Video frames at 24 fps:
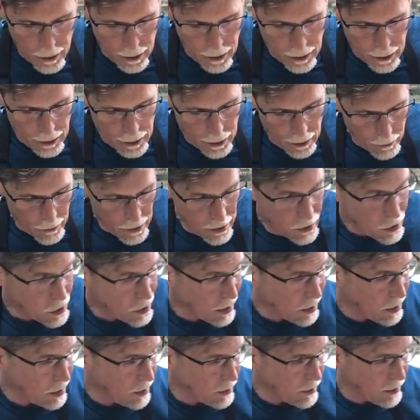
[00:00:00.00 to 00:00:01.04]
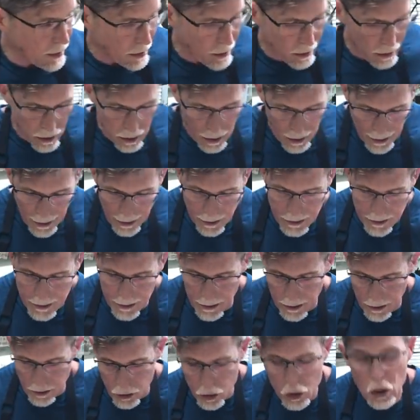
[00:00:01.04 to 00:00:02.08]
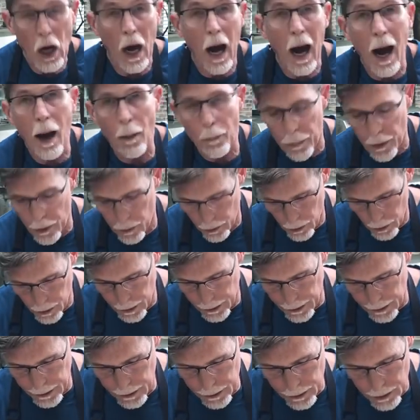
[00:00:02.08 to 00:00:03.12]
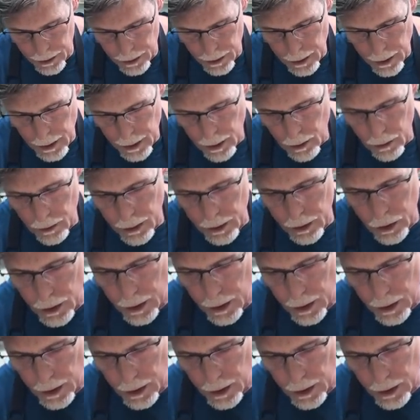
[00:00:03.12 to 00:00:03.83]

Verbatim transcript: And I'm going to show you the classic chop on it, which